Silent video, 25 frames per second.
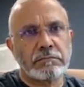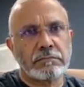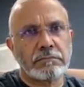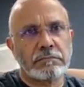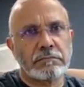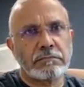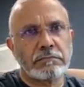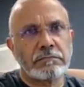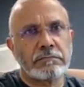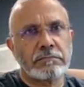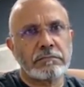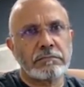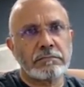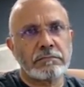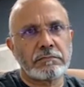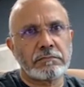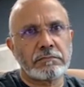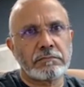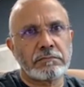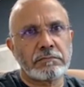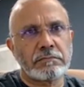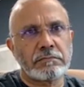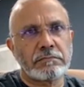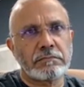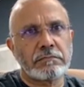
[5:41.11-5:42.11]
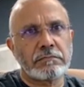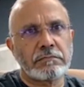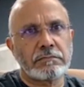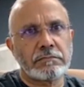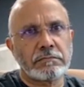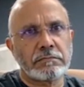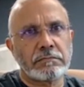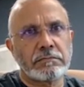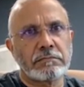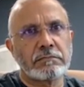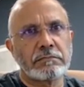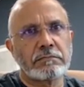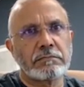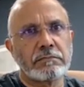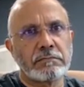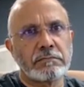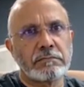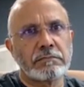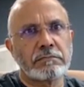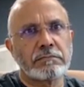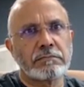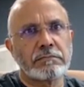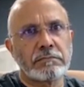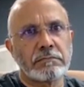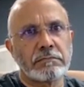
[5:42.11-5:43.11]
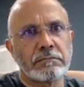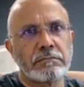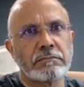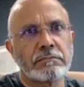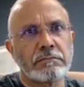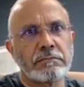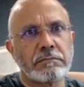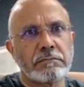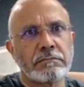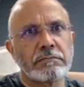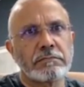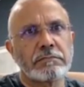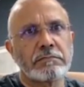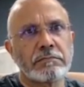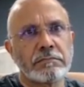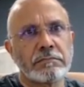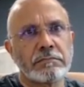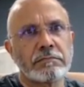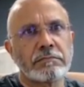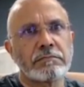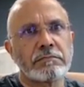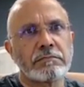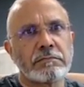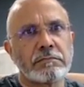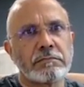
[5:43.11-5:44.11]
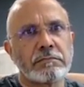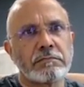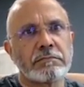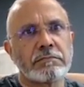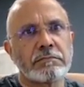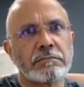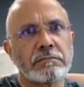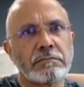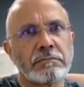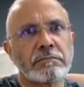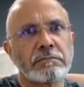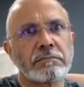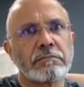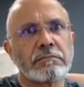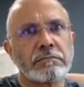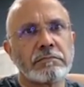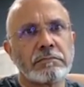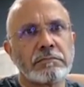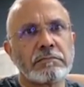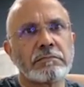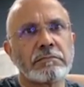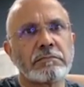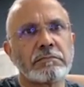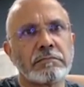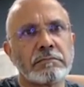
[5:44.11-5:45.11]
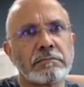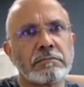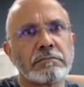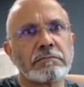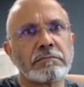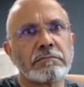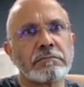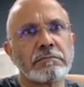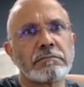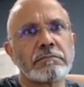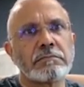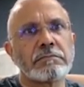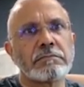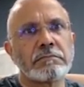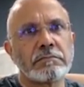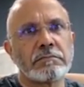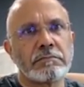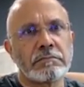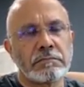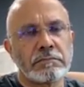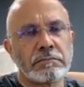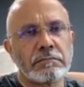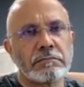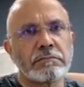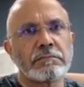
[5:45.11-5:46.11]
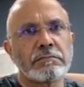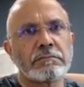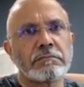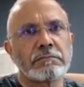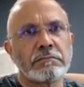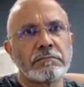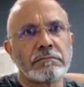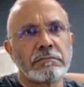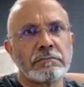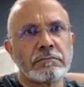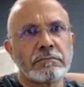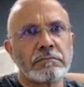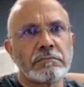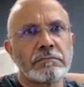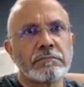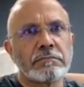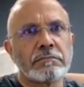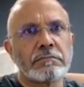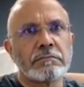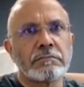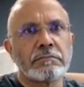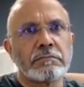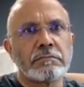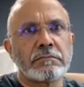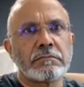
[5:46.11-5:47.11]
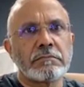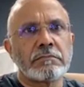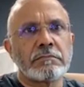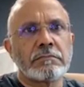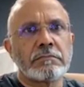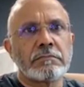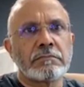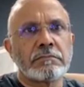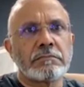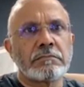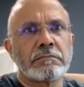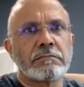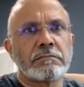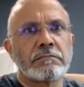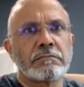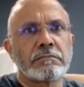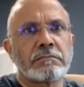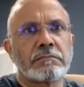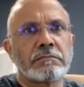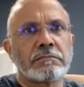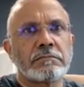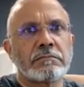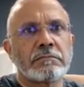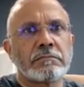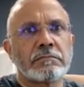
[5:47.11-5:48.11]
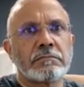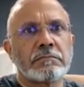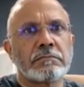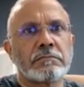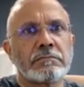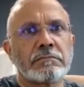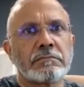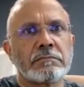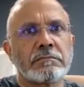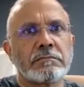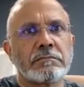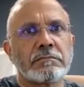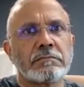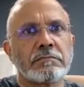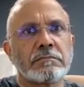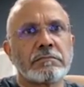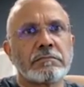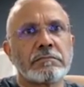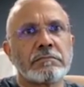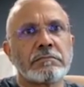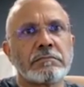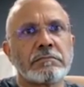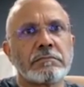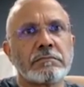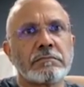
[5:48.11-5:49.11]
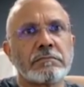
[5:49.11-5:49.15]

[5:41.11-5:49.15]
No words are spoken by the person on screen.